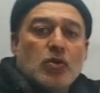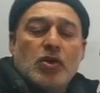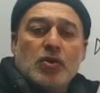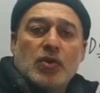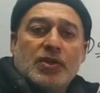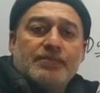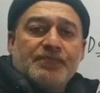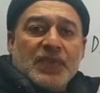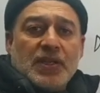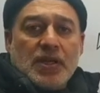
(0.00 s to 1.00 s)
or your
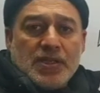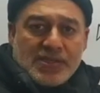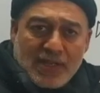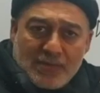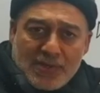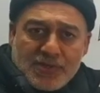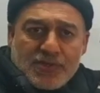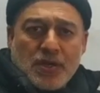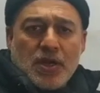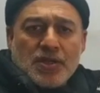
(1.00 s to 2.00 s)
syllabus
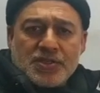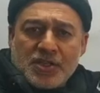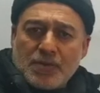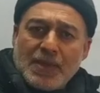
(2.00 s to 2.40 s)
term